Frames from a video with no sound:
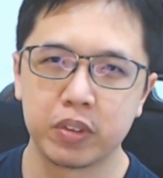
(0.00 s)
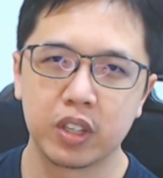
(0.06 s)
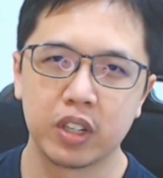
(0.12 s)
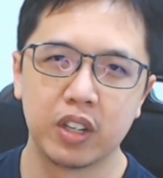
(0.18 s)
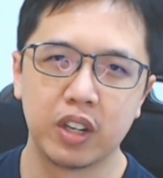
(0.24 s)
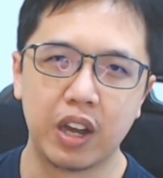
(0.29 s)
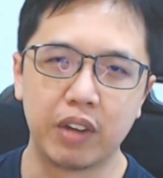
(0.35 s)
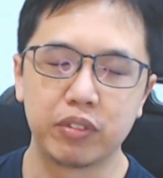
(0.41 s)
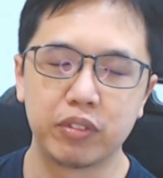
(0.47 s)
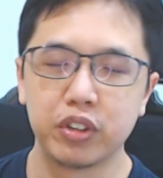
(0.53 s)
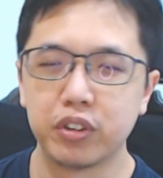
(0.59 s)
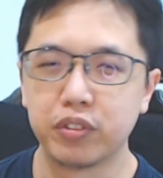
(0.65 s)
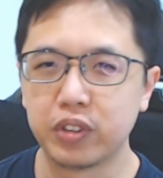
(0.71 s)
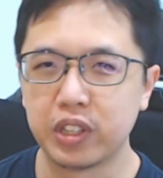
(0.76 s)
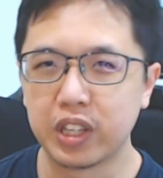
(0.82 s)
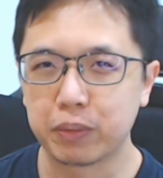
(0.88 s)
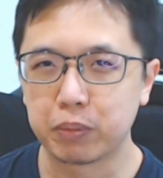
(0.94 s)
After you
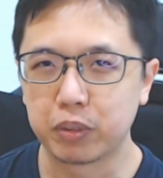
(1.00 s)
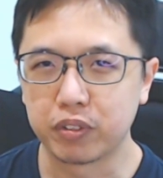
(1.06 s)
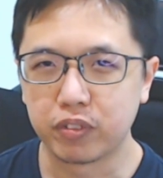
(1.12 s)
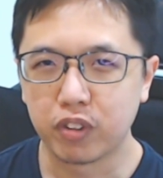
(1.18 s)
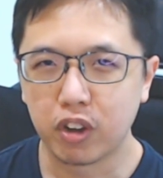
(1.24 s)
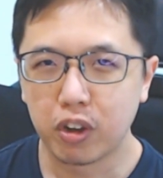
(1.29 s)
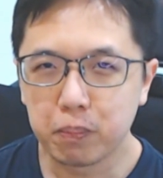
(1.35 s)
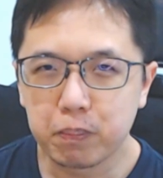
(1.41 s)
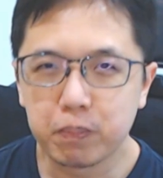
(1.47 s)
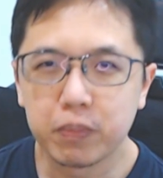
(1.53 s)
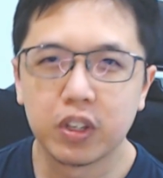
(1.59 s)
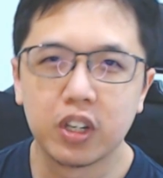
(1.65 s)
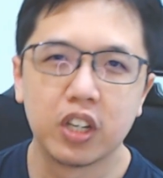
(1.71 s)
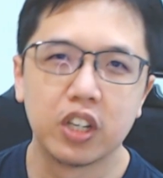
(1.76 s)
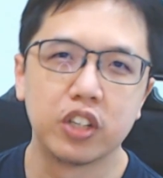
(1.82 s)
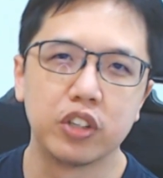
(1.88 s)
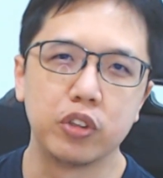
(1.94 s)
fill up the form,
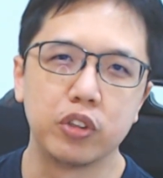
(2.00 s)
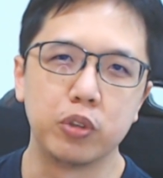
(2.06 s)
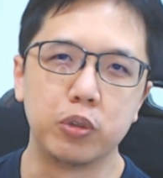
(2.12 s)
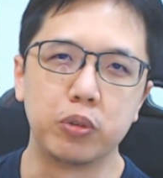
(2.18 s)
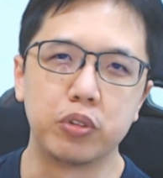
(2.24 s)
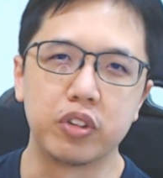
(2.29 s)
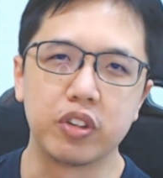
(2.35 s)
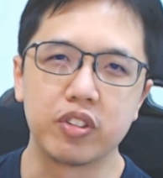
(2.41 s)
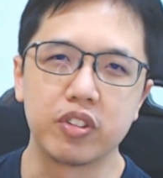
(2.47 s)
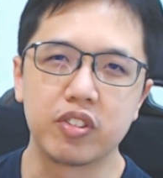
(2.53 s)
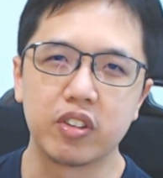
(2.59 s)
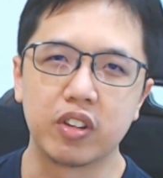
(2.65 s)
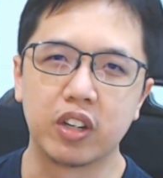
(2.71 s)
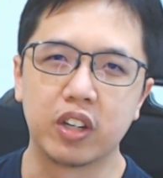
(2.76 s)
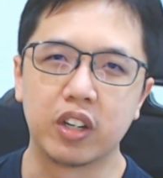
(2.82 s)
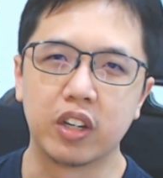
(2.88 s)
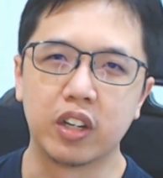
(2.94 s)
you just
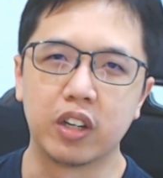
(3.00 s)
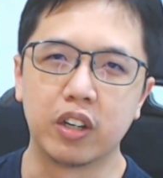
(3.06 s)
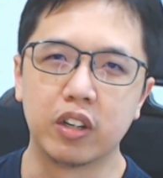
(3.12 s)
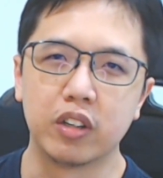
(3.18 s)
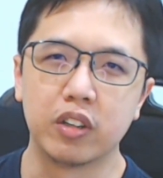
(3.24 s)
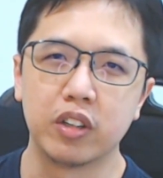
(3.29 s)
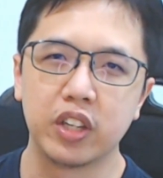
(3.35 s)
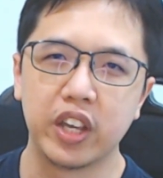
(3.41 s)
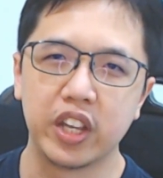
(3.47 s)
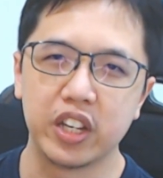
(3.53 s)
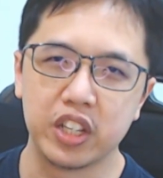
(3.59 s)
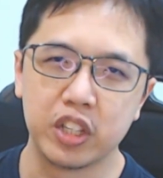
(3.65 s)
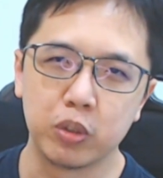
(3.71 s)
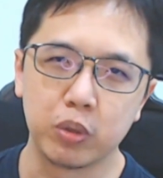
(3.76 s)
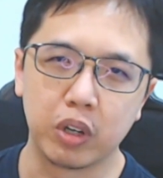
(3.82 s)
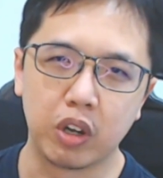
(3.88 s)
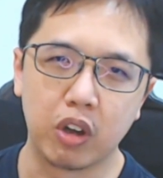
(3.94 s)
head
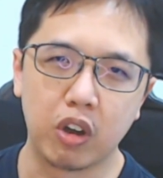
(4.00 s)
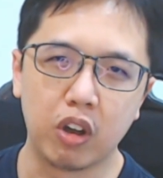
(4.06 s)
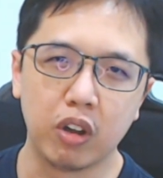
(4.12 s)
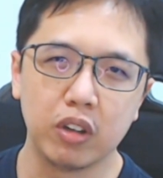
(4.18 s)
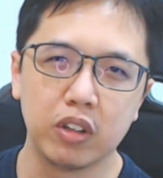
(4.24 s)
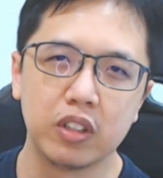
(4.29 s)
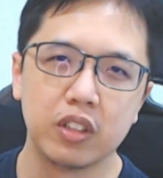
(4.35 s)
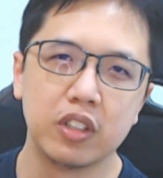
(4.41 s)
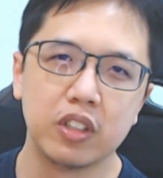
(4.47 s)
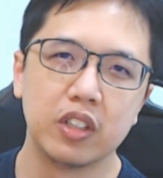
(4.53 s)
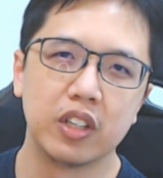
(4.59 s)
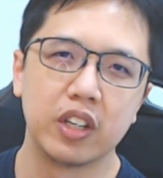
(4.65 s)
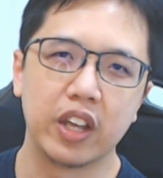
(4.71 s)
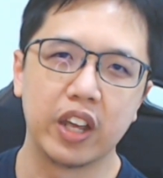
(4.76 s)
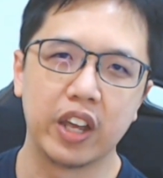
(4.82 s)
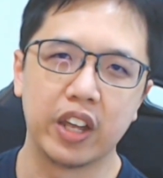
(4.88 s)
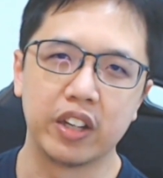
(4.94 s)
into the hall,
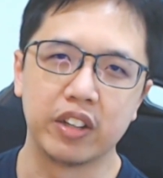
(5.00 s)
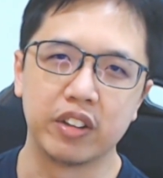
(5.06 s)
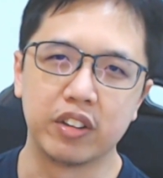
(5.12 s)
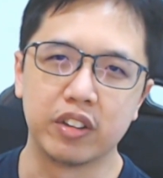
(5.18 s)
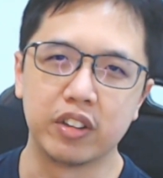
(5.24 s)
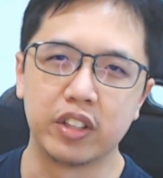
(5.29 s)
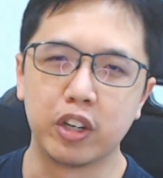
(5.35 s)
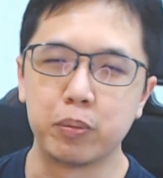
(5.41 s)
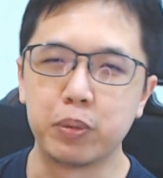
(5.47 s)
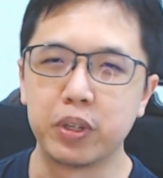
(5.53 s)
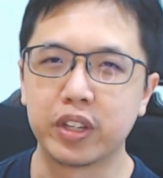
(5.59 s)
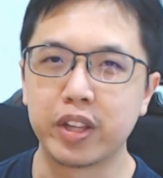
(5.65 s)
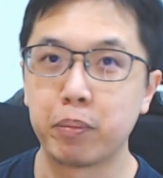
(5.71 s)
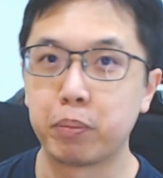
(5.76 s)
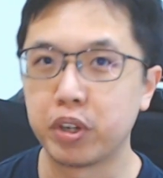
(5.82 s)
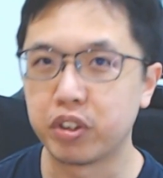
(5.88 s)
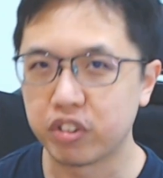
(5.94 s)
and there will be
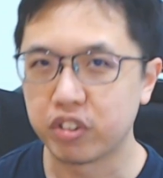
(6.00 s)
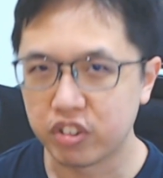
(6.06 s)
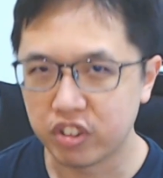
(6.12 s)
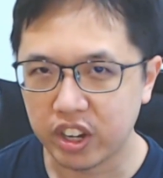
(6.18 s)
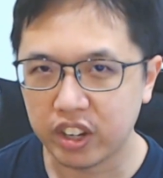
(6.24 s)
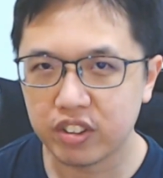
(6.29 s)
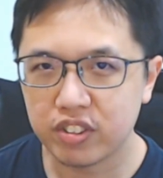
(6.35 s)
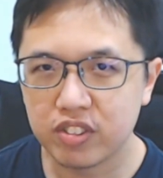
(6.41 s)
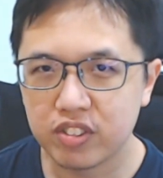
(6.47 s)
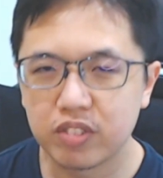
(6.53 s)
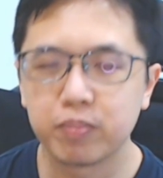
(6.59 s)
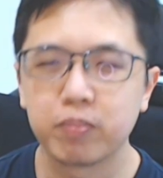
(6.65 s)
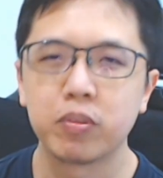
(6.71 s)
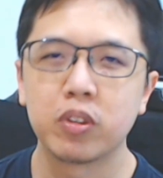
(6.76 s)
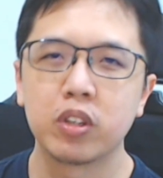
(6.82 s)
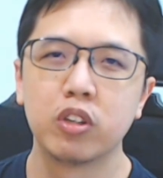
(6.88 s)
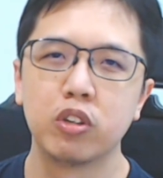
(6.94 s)
temperature checks
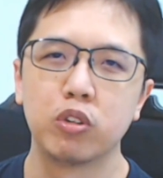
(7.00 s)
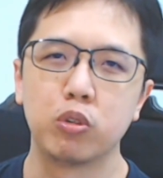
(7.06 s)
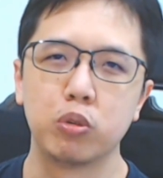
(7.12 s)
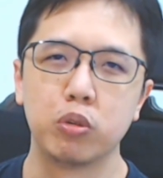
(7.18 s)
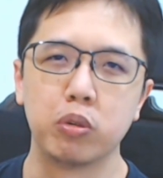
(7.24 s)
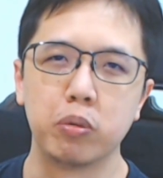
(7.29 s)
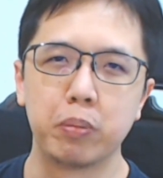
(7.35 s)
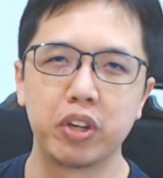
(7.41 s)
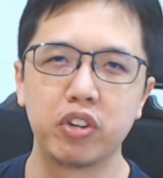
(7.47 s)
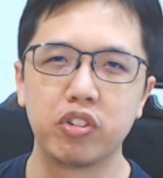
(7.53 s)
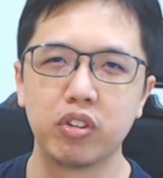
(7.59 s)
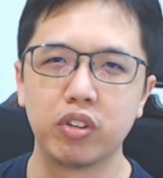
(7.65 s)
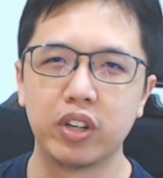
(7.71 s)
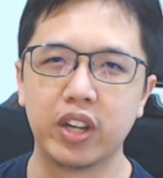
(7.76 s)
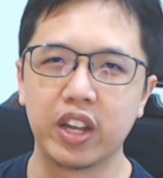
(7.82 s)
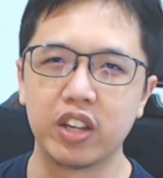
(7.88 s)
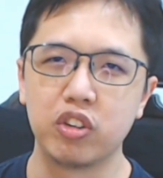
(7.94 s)
to make sure
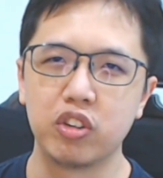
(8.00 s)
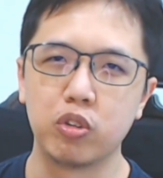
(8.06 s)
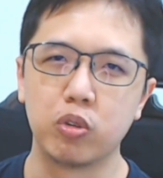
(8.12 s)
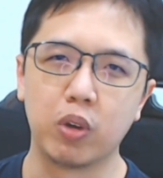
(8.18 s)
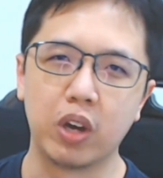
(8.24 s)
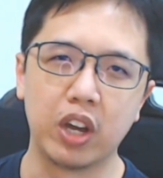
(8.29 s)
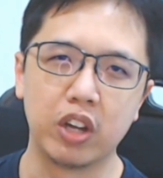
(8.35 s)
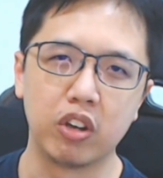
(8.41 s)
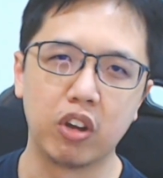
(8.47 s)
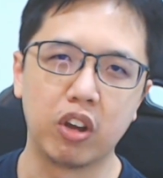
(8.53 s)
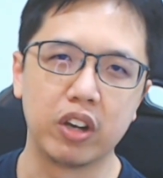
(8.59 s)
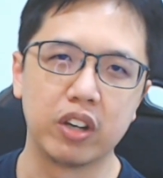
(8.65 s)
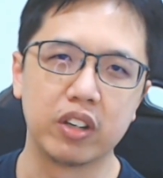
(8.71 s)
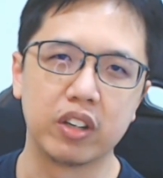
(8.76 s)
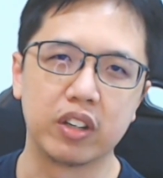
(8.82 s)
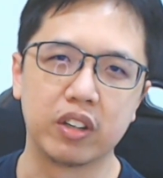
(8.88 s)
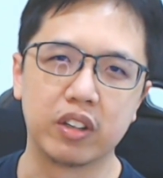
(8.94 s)
that you are
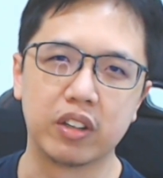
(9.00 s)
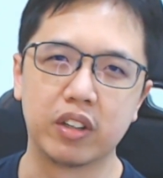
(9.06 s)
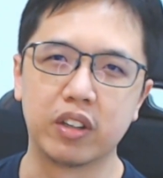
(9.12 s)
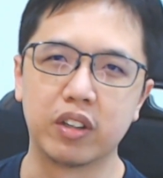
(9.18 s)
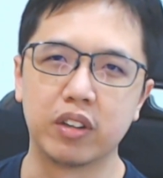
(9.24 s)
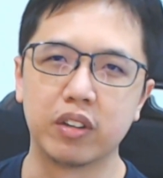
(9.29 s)
not